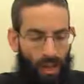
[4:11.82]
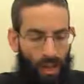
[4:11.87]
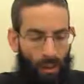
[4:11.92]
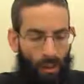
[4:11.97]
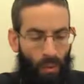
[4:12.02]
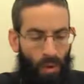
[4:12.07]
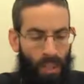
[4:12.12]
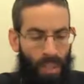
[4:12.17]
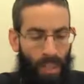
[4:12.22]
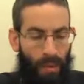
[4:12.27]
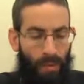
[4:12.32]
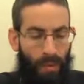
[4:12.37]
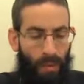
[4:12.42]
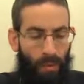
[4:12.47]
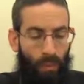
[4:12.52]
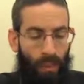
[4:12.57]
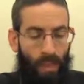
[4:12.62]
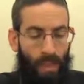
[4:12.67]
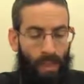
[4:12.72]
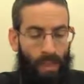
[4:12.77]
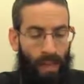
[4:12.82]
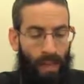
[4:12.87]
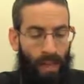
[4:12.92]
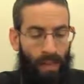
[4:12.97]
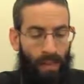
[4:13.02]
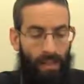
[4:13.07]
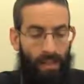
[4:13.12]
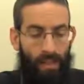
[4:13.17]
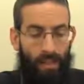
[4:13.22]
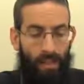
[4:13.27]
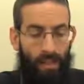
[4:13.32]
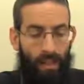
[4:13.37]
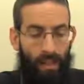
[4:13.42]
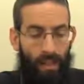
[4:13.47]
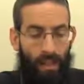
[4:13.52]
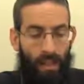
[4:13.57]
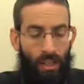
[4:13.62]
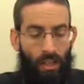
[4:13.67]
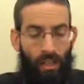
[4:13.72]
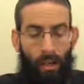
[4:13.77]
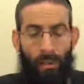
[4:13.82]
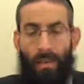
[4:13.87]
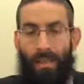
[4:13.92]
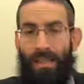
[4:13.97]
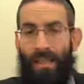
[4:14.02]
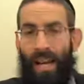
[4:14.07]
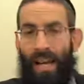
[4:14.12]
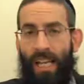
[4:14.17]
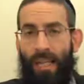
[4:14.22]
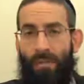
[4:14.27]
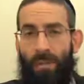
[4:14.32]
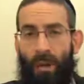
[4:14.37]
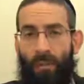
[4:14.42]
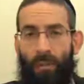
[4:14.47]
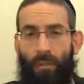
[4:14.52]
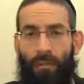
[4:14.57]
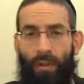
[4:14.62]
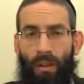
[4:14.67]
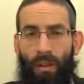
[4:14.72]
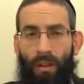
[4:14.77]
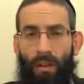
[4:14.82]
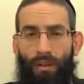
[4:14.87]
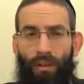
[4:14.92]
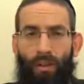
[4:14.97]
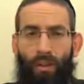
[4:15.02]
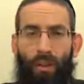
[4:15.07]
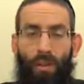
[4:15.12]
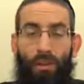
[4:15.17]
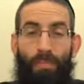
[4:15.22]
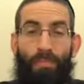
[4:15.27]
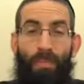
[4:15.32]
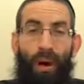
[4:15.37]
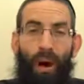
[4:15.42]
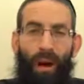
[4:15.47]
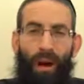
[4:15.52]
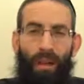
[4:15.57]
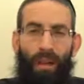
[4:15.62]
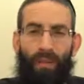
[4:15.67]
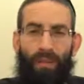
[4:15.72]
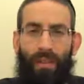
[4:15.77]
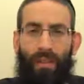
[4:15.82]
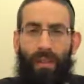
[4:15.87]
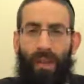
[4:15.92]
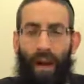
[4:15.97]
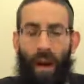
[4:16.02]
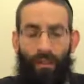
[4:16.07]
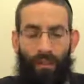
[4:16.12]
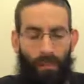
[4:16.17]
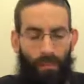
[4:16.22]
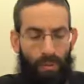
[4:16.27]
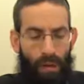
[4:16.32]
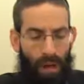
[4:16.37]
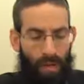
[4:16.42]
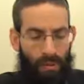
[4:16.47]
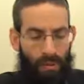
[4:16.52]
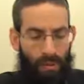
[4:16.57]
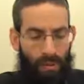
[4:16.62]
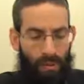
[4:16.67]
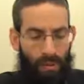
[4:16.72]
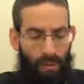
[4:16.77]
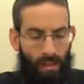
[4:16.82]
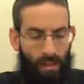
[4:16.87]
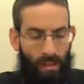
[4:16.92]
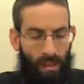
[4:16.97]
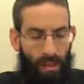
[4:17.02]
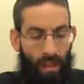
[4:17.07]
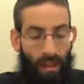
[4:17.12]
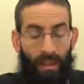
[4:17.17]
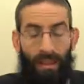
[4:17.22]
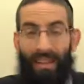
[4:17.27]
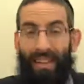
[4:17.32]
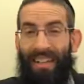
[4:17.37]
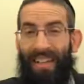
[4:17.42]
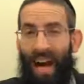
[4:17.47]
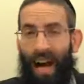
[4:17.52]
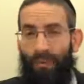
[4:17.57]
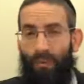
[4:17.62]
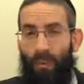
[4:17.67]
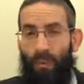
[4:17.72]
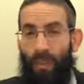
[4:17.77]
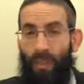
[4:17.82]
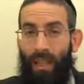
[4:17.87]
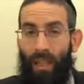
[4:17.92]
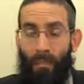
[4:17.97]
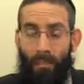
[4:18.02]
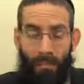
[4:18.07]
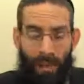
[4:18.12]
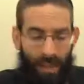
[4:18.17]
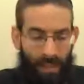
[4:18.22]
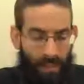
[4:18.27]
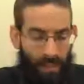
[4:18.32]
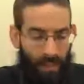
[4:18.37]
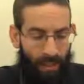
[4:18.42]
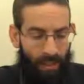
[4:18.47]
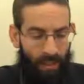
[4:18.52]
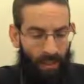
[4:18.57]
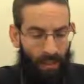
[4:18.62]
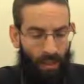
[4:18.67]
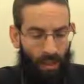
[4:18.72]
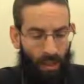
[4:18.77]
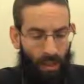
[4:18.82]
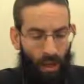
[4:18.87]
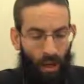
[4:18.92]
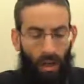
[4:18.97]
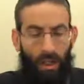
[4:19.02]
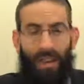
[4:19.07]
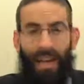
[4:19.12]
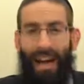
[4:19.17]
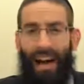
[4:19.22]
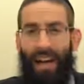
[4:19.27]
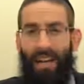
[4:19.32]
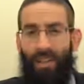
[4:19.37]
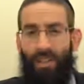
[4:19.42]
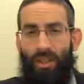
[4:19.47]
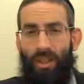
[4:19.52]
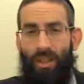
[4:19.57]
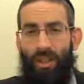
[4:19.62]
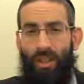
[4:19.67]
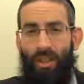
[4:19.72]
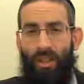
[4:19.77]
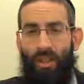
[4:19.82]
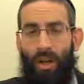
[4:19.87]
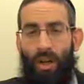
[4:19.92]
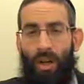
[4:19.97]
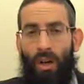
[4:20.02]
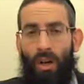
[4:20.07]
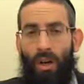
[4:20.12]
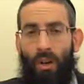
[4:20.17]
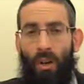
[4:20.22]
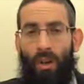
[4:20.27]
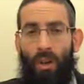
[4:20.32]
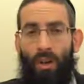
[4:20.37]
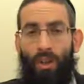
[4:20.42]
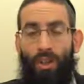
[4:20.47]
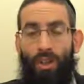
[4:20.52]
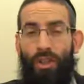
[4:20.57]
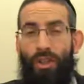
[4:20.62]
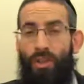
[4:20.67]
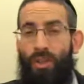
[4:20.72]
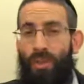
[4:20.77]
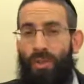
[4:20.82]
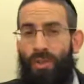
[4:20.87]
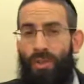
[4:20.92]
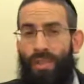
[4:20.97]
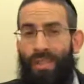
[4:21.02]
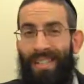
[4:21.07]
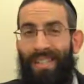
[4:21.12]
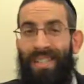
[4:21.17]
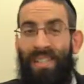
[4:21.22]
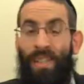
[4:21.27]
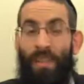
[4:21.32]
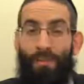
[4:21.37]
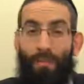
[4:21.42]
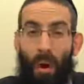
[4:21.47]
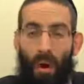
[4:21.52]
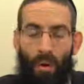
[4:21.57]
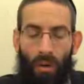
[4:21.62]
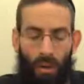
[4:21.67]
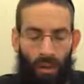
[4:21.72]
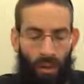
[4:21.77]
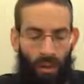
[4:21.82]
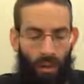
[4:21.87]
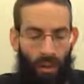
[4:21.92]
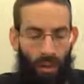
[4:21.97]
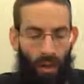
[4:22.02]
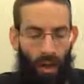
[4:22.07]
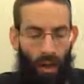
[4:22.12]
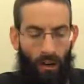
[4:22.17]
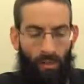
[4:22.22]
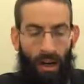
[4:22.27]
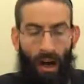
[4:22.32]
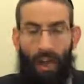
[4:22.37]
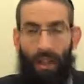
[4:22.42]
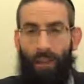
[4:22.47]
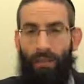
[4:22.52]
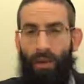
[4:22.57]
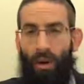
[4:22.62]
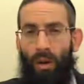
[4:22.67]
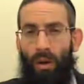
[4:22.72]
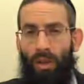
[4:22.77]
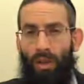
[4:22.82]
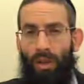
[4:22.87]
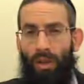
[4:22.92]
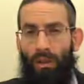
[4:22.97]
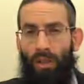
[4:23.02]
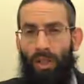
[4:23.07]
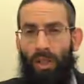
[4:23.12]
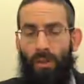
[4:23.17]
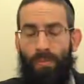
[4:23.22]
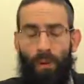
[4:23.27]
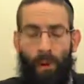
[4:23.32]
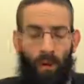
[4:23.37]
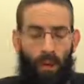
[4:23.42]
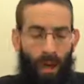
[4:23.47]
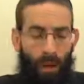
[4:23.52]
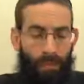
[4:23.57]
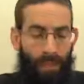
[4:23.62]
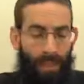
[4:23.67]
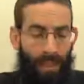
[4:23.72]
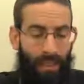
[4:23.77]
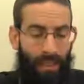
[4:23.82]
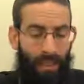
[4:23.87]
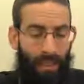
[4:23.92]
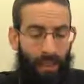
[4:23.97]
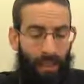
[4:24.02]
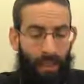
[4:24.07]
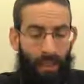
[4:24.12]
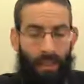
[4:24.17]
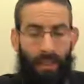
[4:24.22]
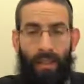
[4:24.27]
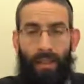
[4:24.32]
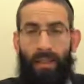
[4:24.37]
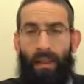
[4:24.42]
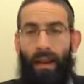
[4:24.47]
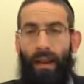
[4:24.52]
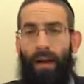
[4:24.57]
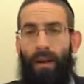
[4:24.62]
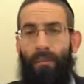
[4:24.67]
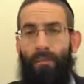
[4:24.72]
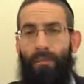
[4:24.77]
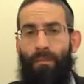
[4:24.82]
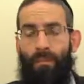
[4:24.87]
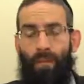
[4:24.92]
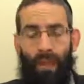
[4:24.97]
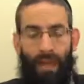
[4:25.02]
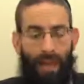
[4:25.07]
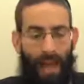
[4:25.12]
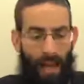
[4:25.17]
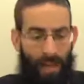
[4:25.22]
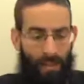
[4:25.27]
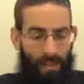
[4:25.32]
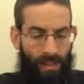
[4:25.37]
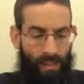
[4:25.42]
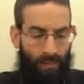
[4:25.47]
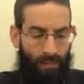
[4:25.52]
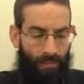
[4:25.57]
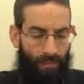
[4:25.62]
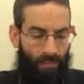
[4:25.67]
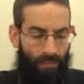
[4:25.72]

what does he mean when he says shemen zayis mina mufchar? Which part of the of the process? Legavel, when they mixed it, or leashen, or to use the smoke of olive oil to smoke up the the um, glass.